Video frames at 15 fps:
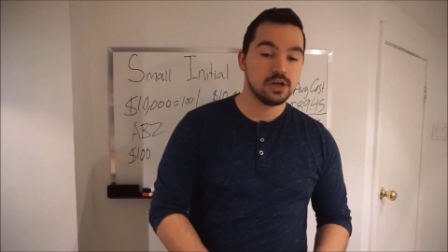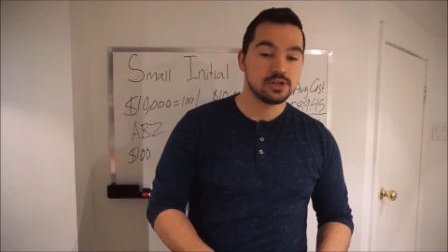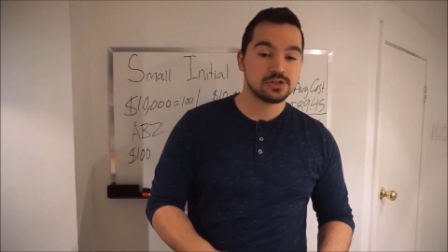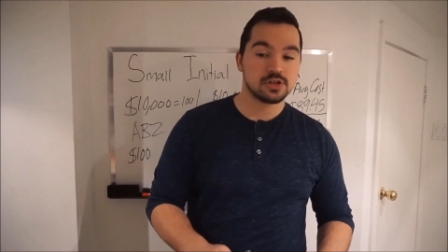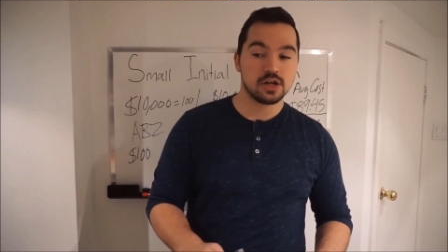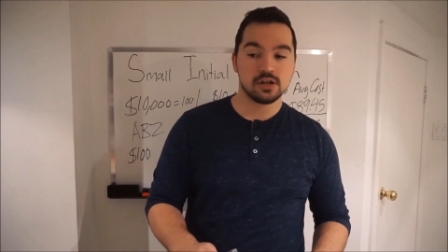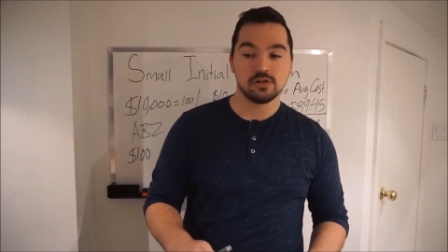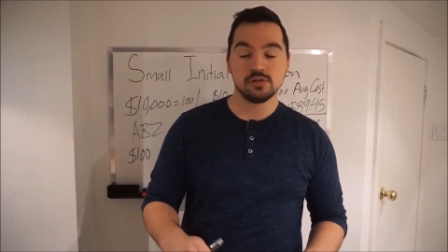
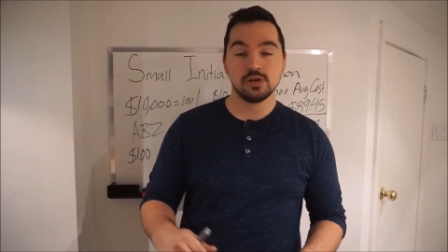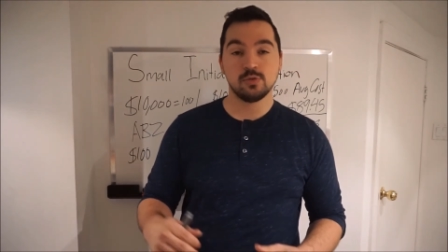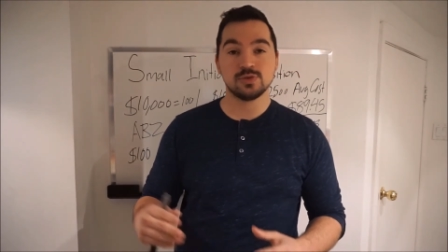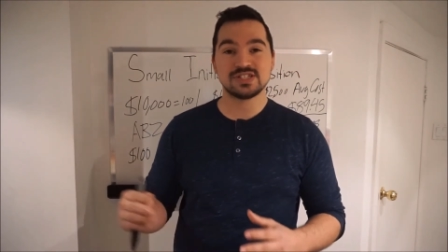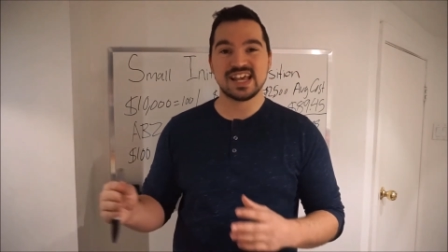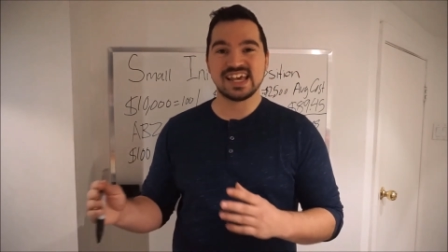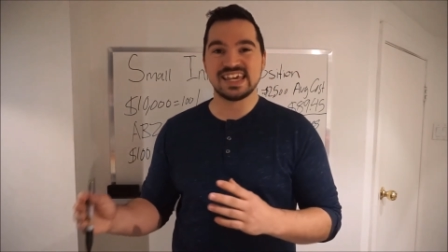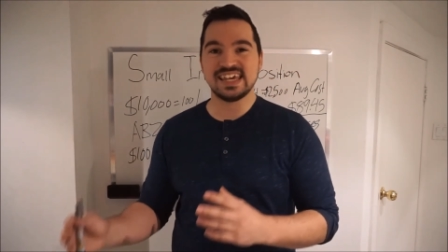So not only
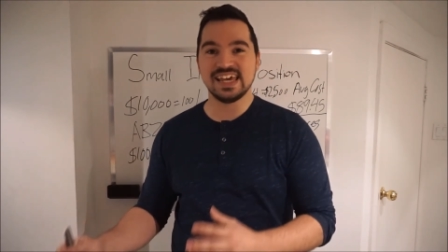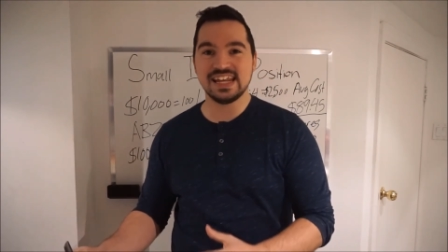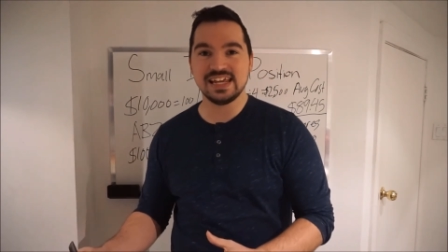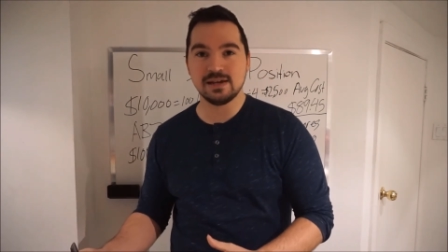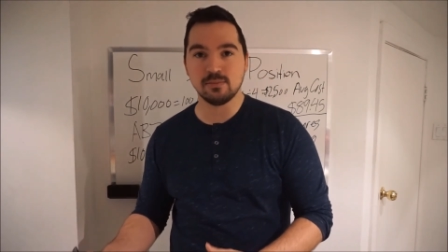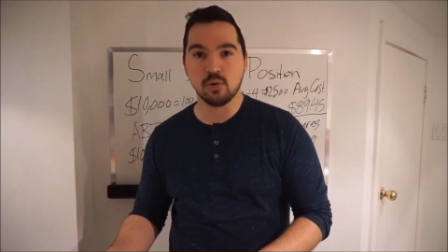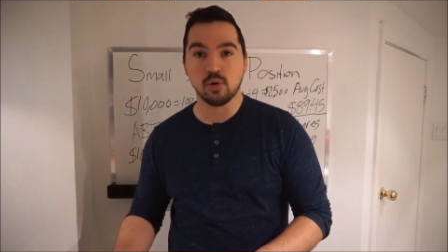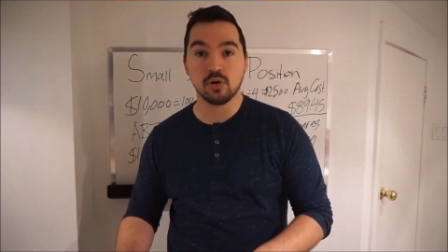was I
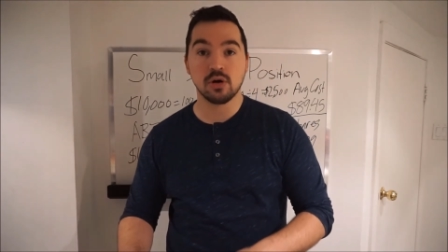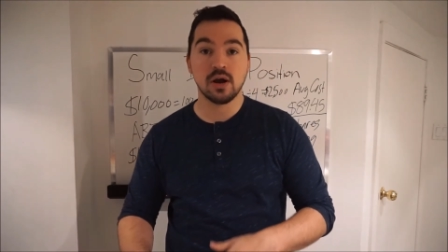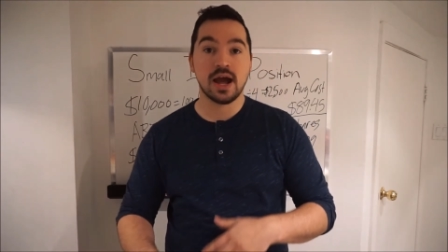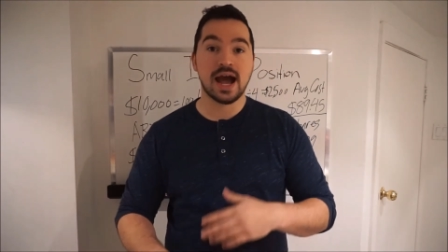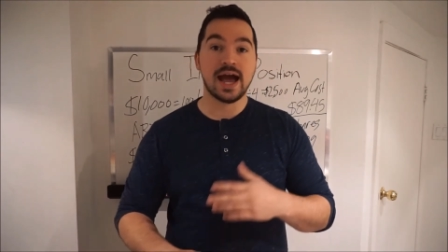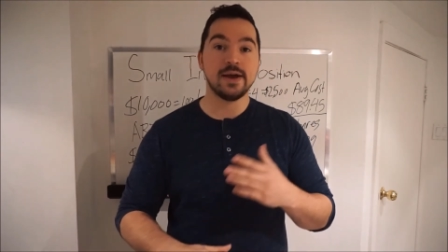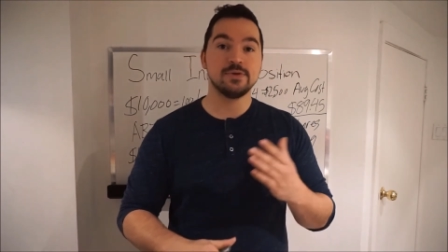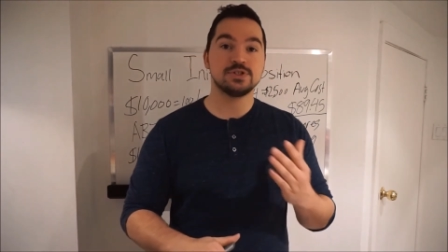getting more,
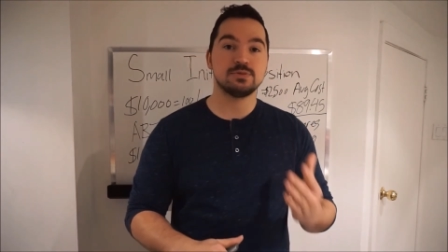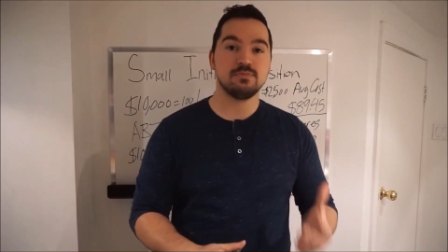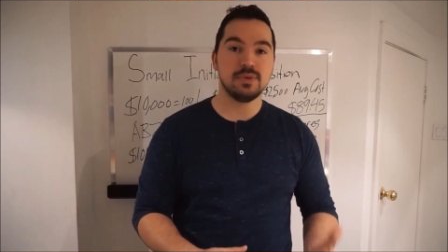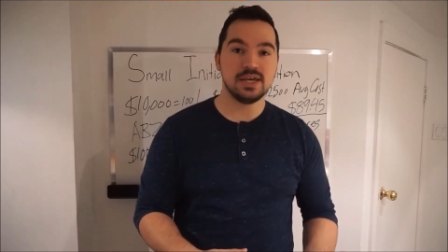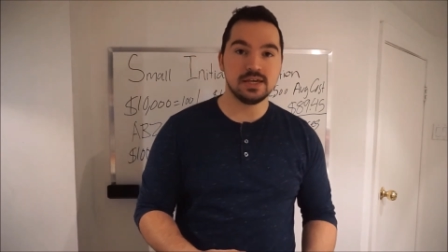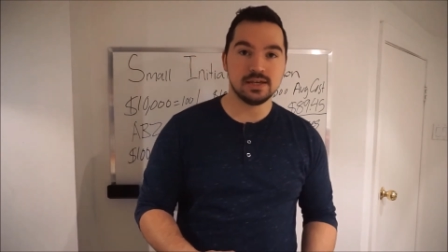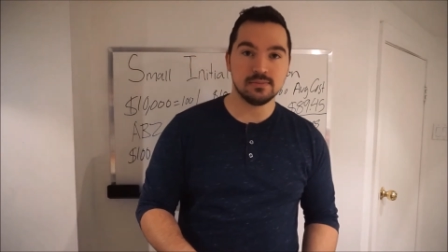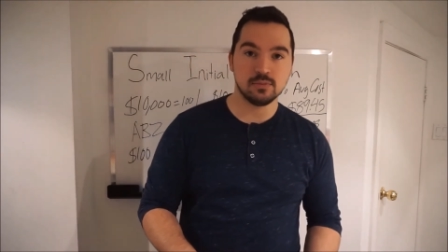I was
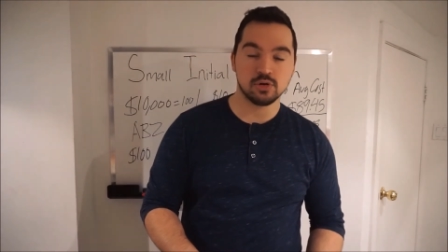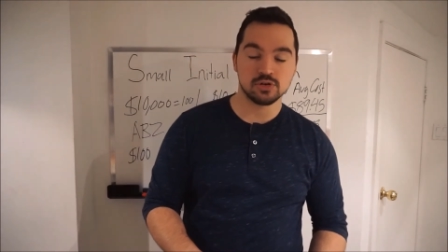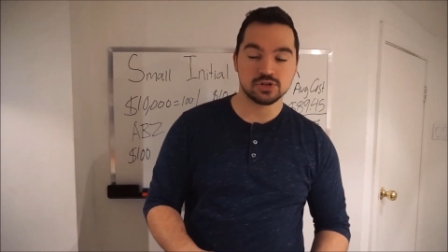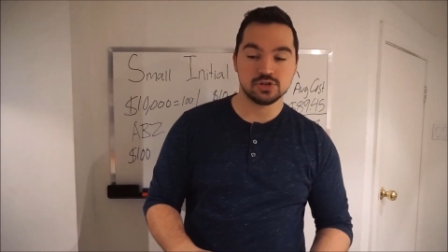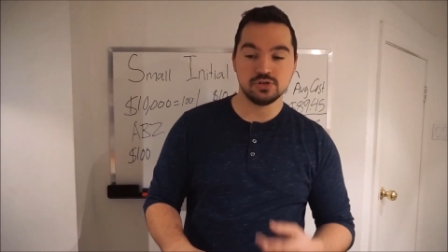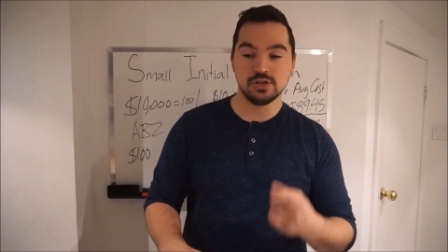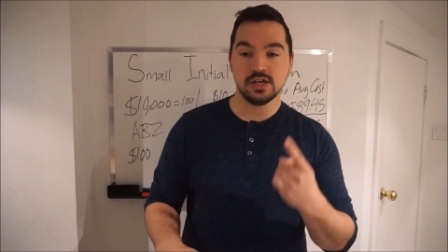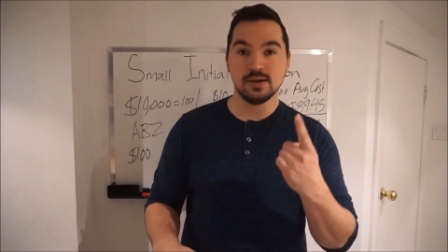making more.
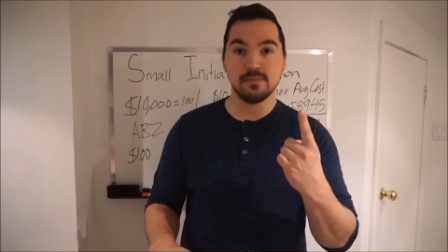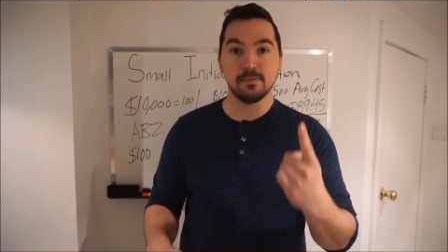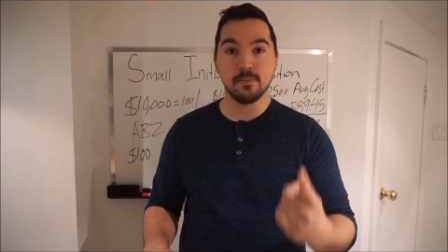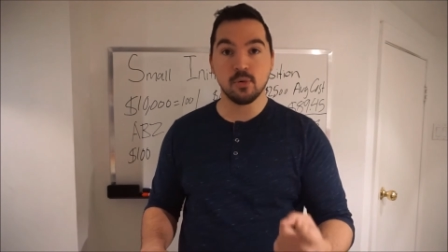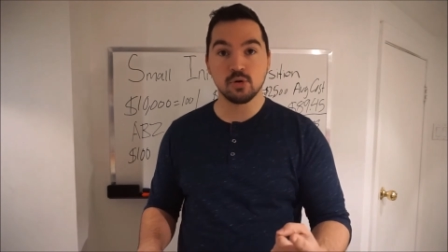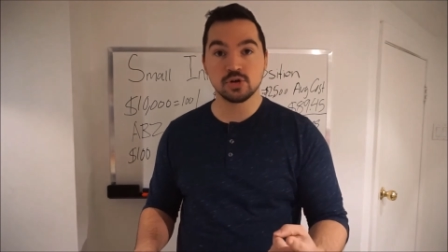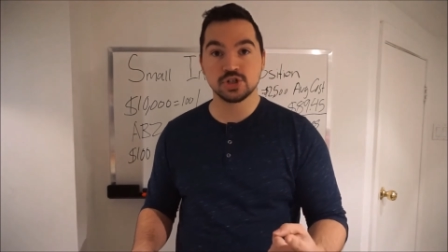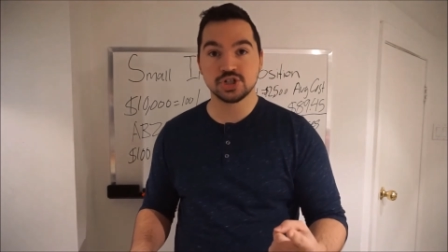So you get
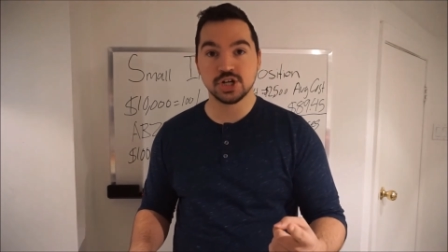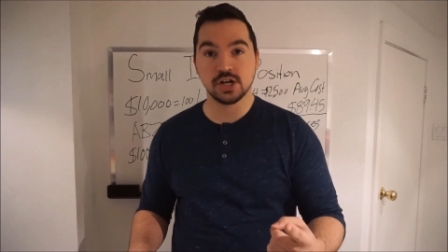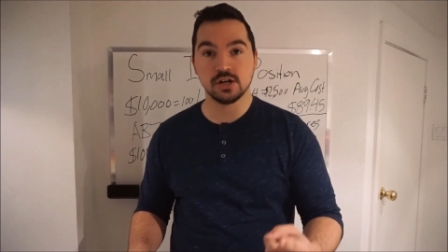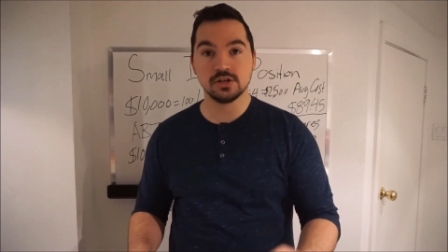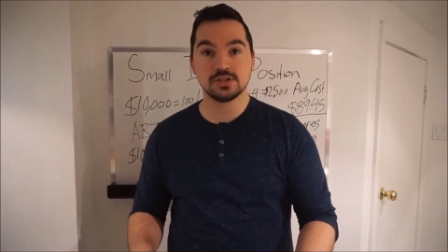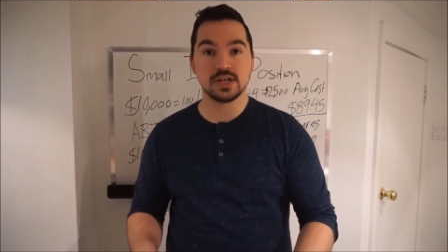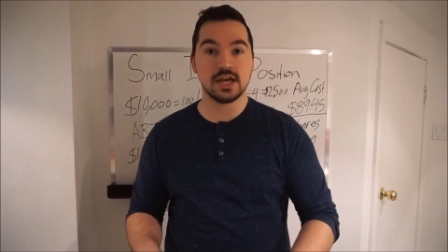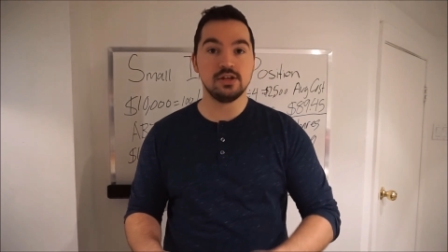more
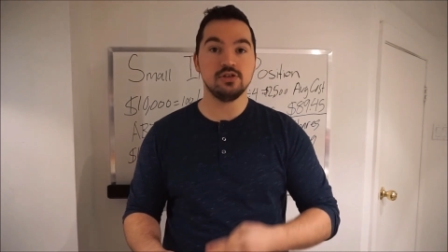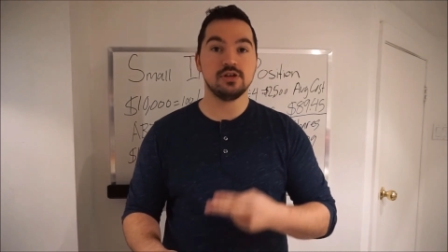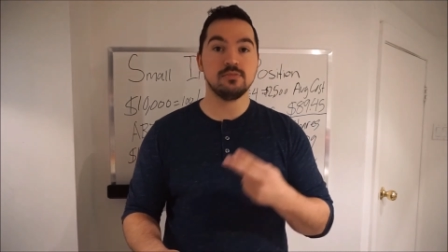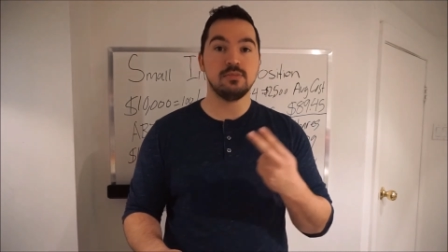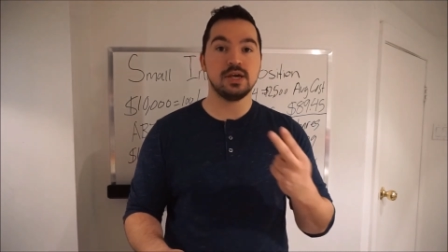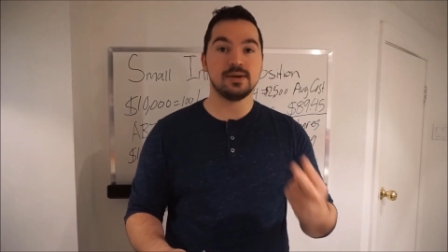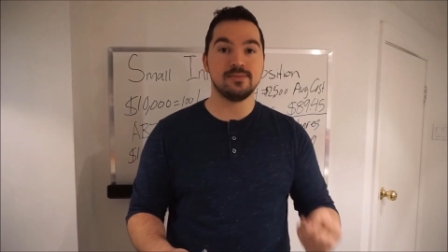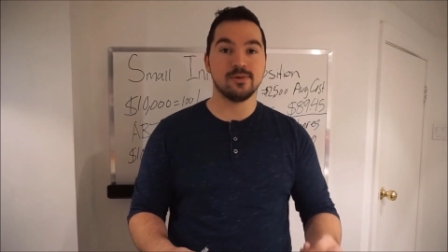shares and you can
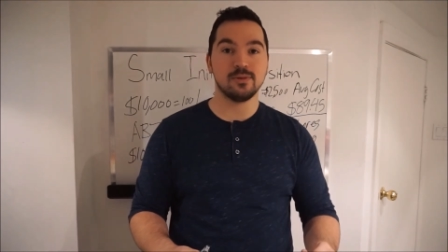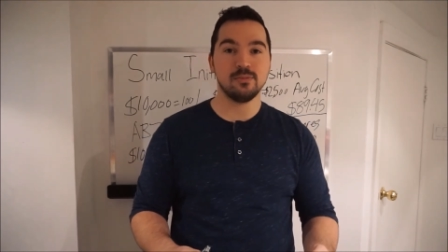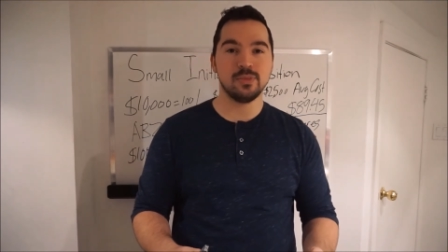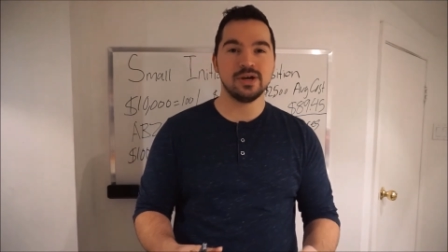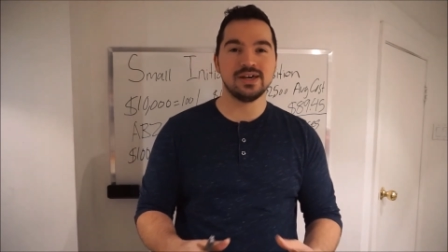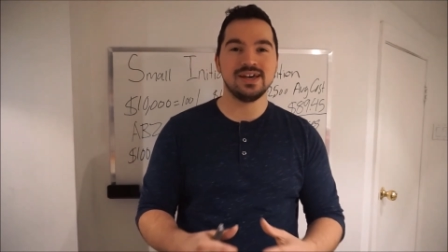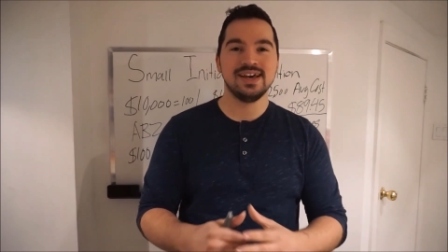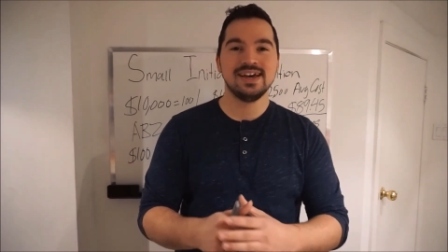make more
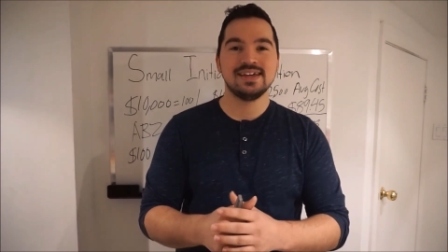money.